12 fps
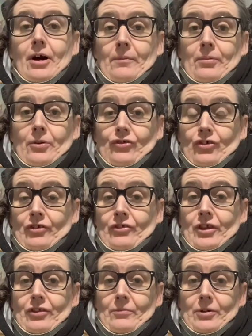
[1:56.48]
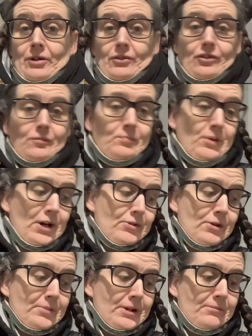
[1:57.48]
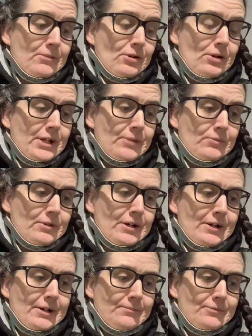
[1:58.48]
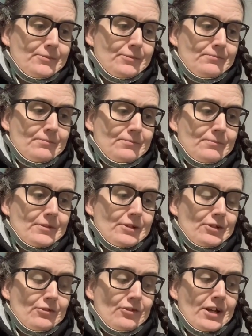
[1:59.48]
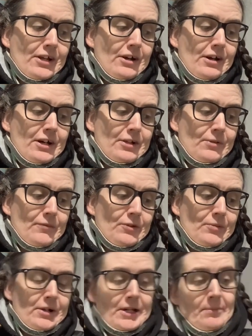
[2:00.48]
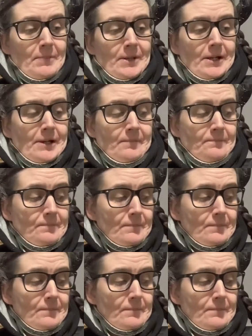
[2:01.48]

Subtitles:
I apologize, that's my Spyro bit. Oi, you saying hi to everyone? Come up here.